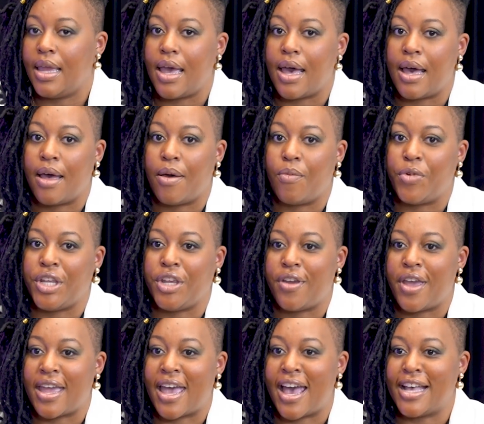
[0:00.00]
When
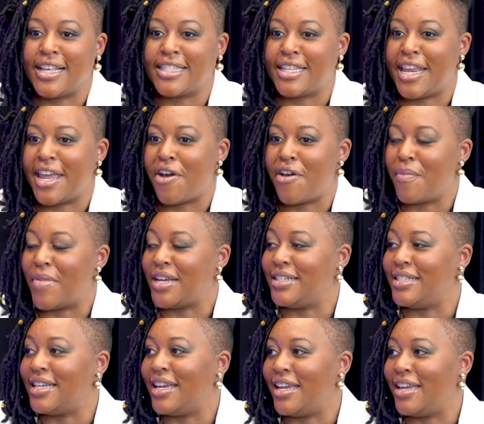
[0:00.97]
you ask now, am I
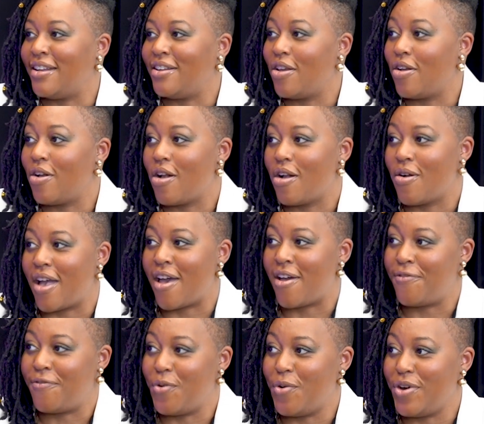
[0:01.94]
done? At
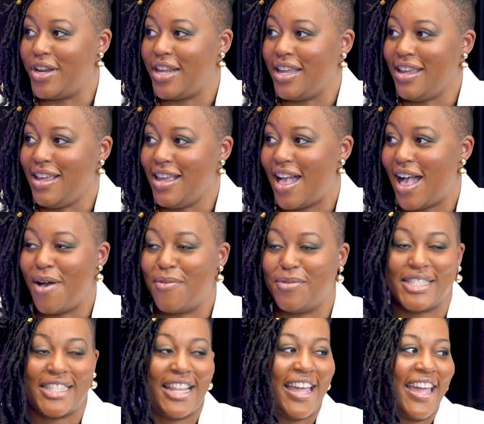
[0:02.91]
40, I
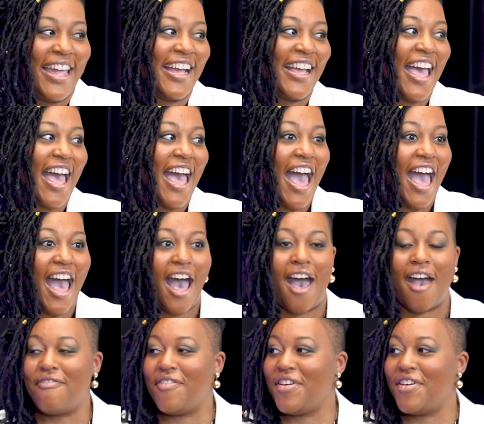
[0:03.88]
was like, I've